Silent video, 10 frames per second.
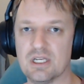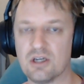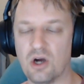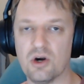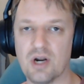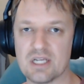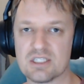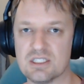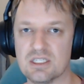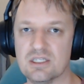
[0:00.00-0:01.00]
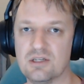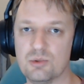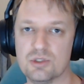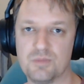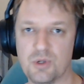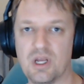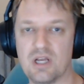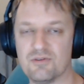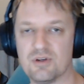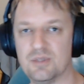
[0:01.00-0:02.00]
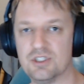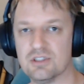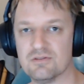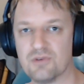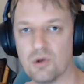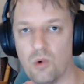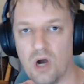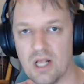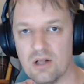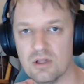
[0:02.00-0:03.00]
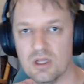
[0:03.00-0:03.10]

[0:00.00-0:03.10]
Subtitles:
car accident and was put out of commission for a while.